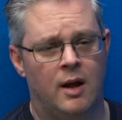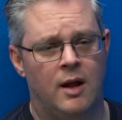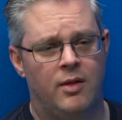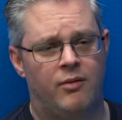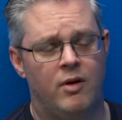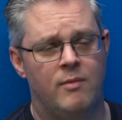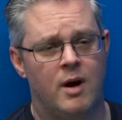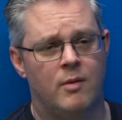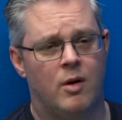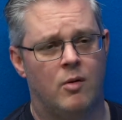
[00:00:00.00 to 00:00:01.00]
through
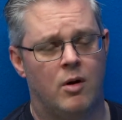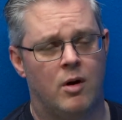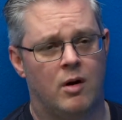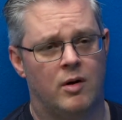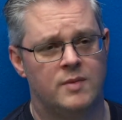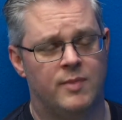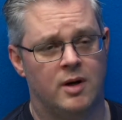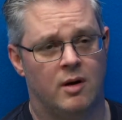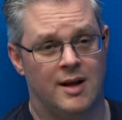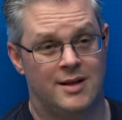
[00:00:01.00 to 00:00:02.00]
Mobile World Congress, but
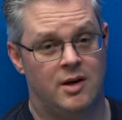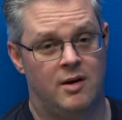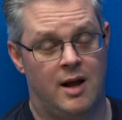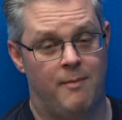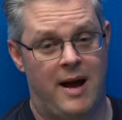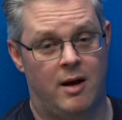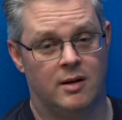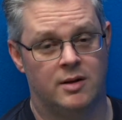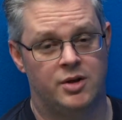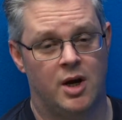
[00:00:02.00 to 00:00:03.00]
not necessarily
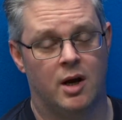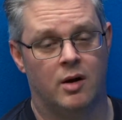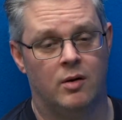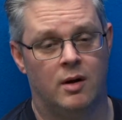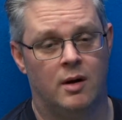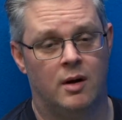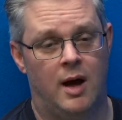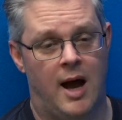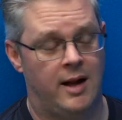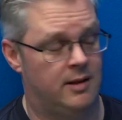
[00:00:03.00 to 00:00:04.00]
about the show.
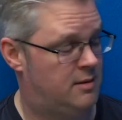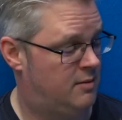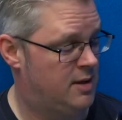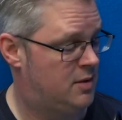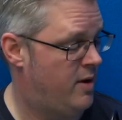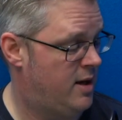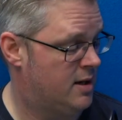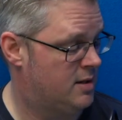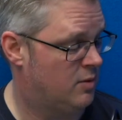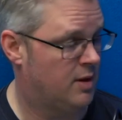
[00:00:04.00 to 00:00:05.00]
And this week,
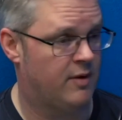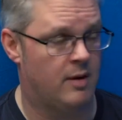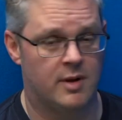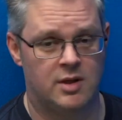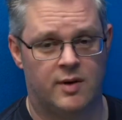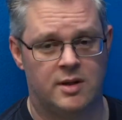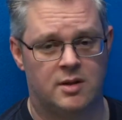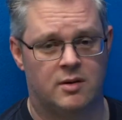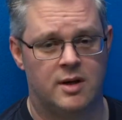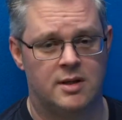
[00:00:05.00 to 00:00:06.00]
it's one of our most read
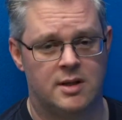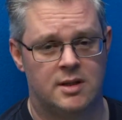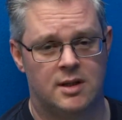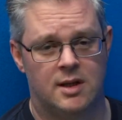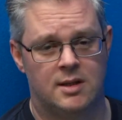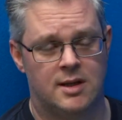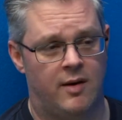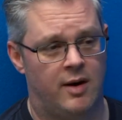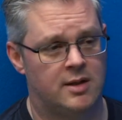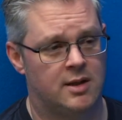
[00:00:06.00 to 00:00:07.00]
stories is
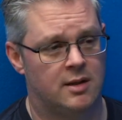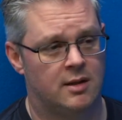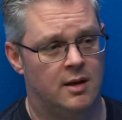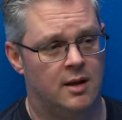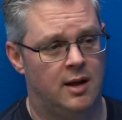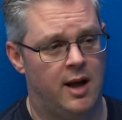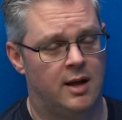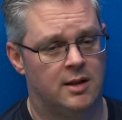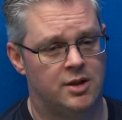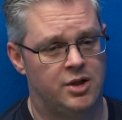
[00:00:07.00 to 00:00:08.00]
Ericsson
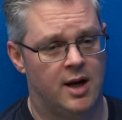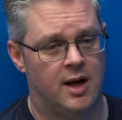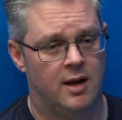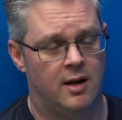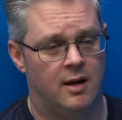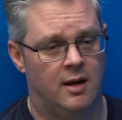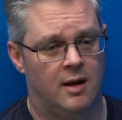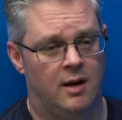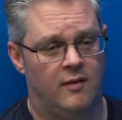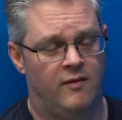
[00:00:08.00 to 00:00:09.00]
getting in the shit
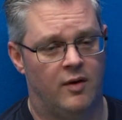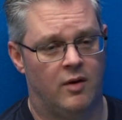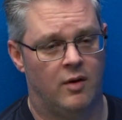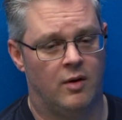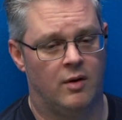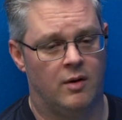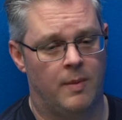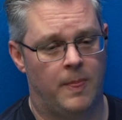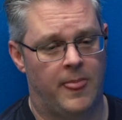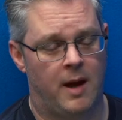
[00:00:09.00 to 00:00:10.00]
for
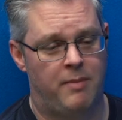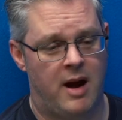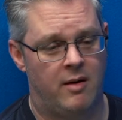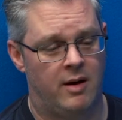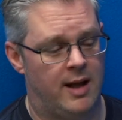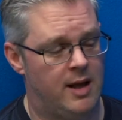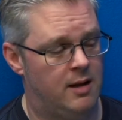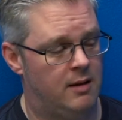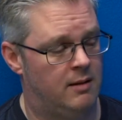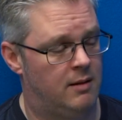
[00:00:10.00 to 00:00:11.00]

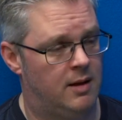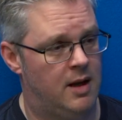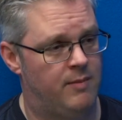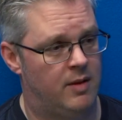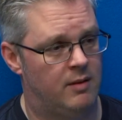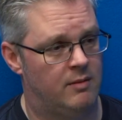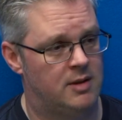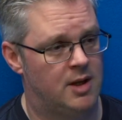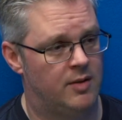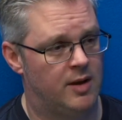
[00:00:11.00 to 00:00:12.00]
apparently keeping
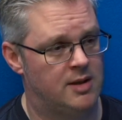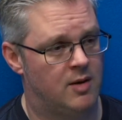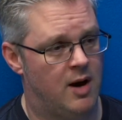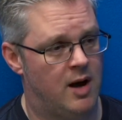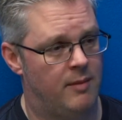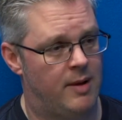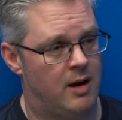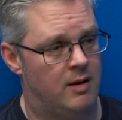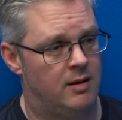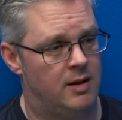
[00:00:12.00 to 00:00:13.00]
certain things quiet
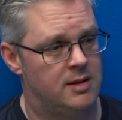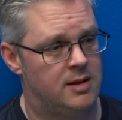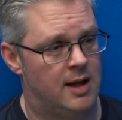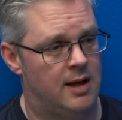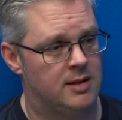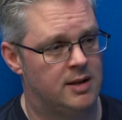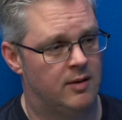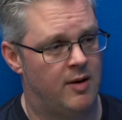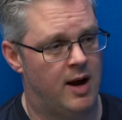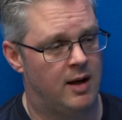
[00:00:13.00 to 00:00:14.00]
about its dealings in
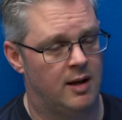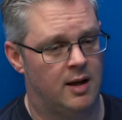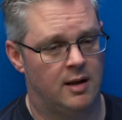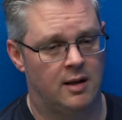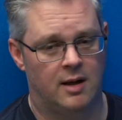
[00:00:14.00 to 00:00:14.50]
Iraq, and